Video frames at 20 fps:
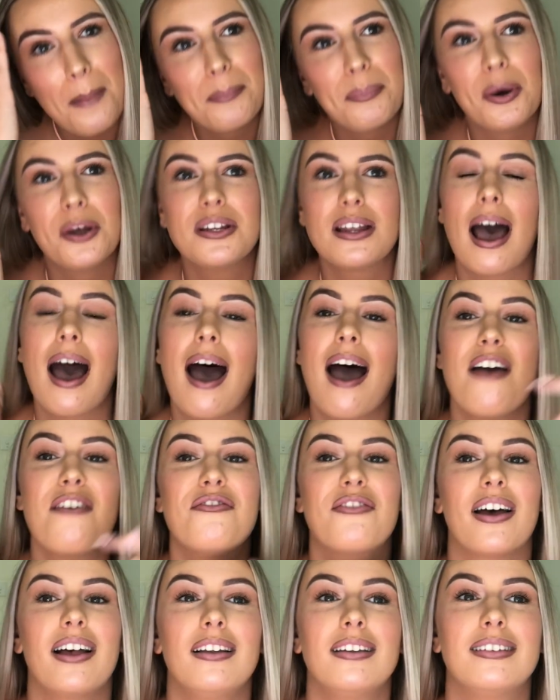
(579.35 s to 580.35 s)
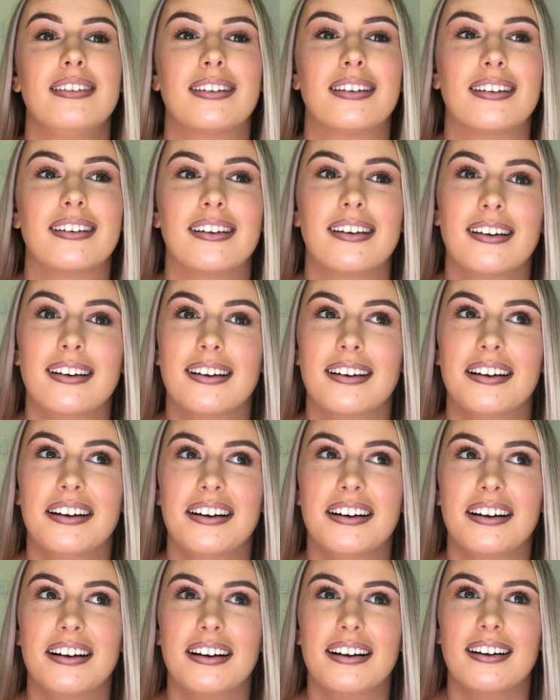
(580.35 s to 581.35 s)
But I felt
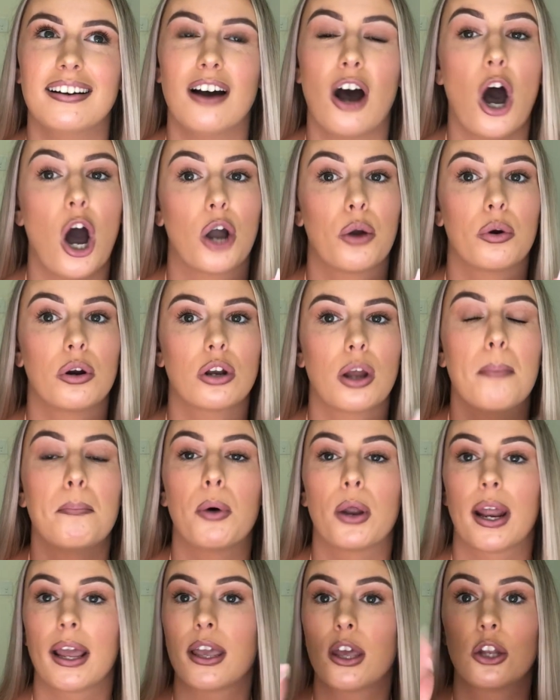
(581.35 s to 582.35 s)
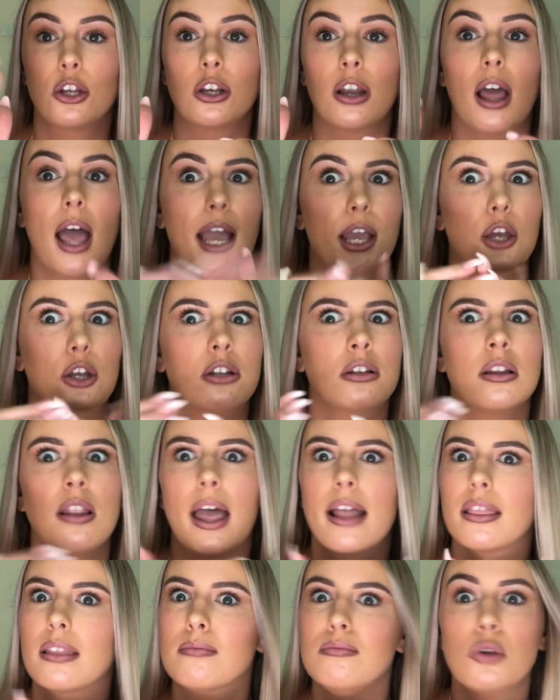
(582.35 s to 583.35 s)
awkward, but I couldn't
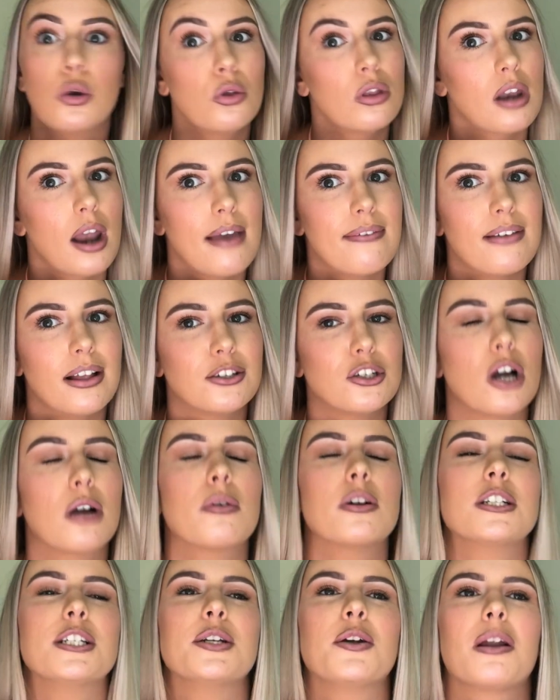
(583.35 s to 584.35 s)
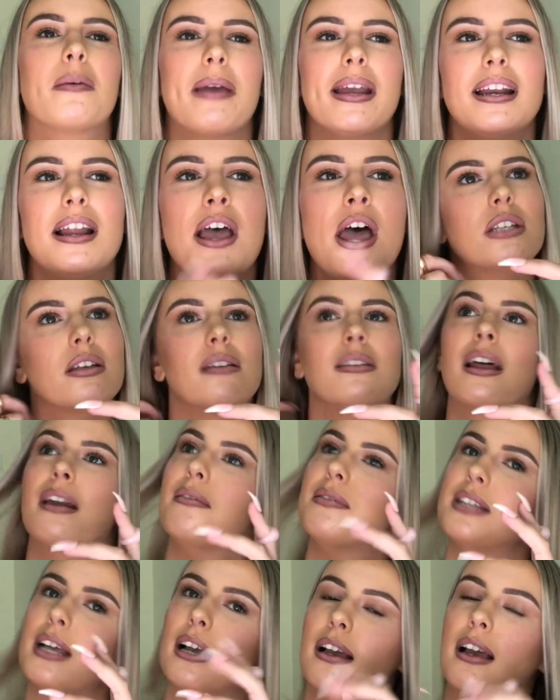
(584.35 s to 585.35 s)
let them know that I felt awkward, do you know what I mean? So then I
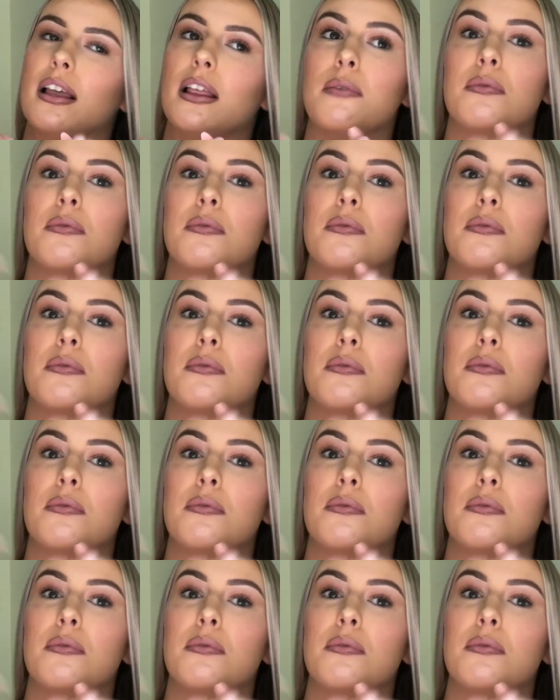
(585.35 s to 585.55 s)
was like,